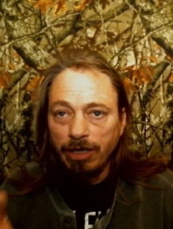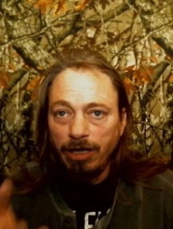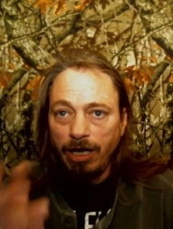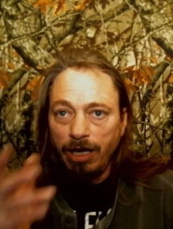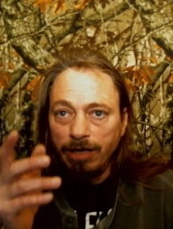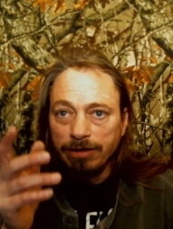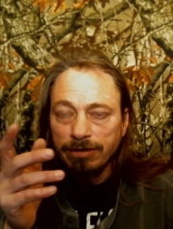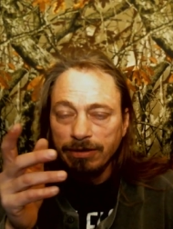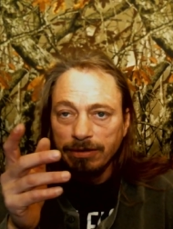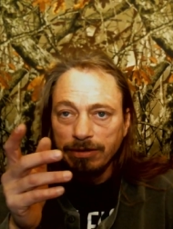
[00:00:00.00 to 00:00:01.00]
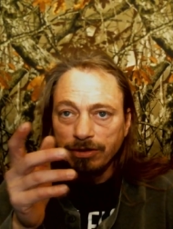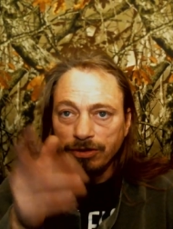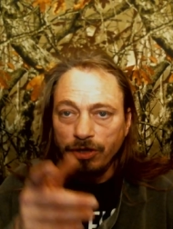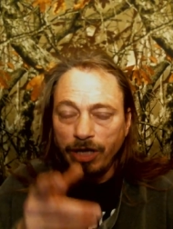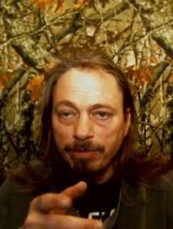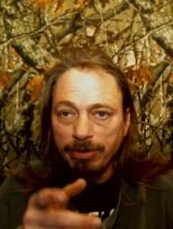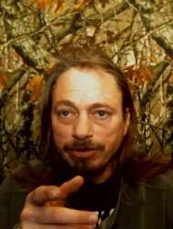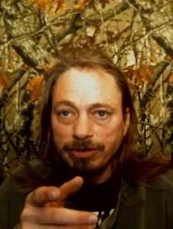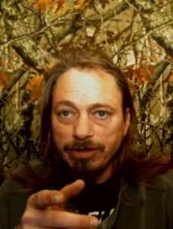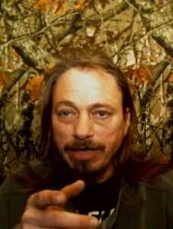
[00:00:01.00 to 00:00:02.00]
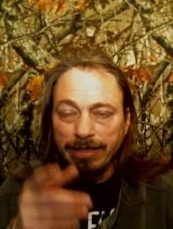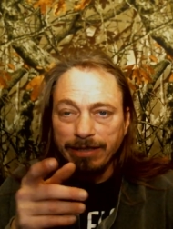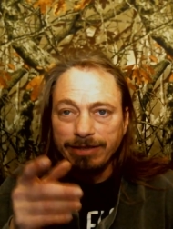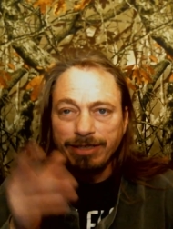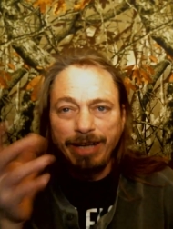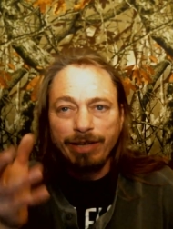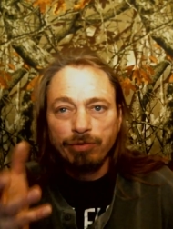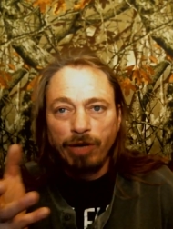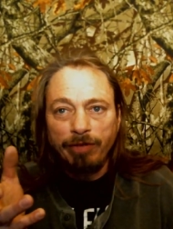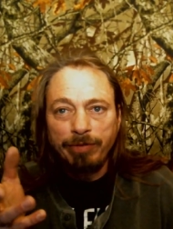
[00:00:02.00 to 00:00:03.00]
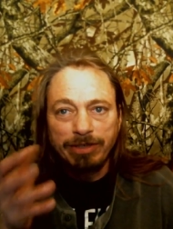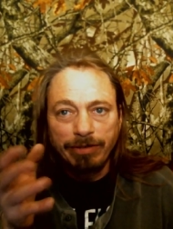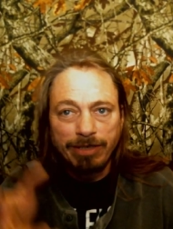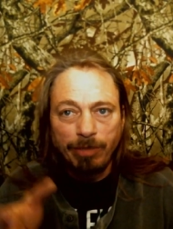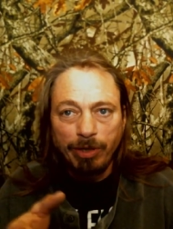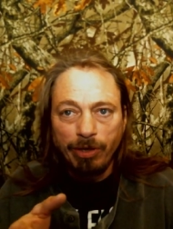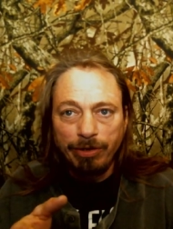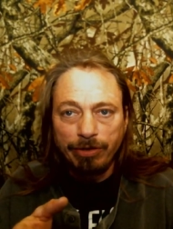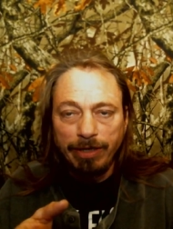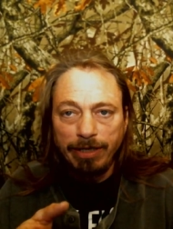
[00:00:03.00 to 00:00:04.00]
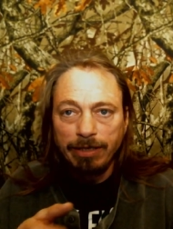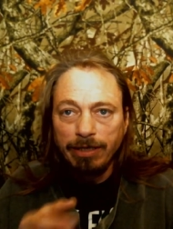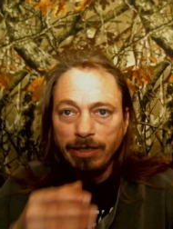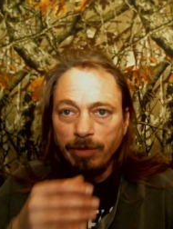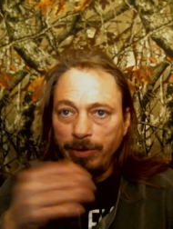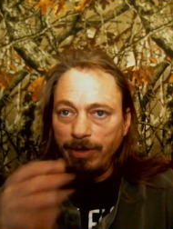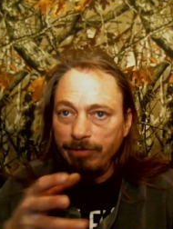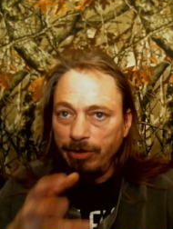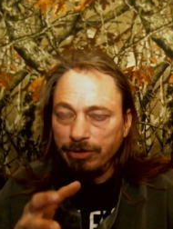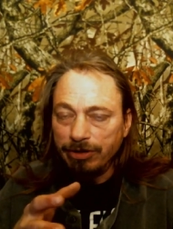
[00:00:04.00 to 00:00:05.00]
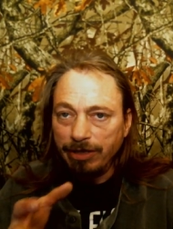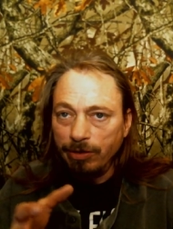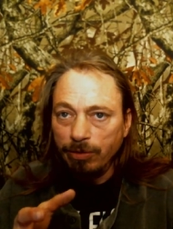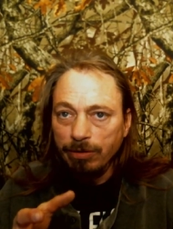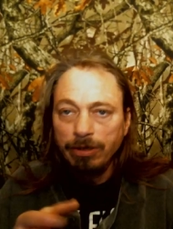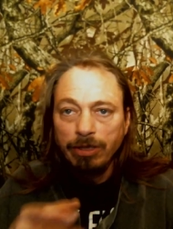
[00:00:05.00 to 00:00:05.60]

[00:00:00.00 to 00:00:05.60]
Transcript: uh, subscribers that it's kind of rough because every time we go to the creek, we don't have no signal.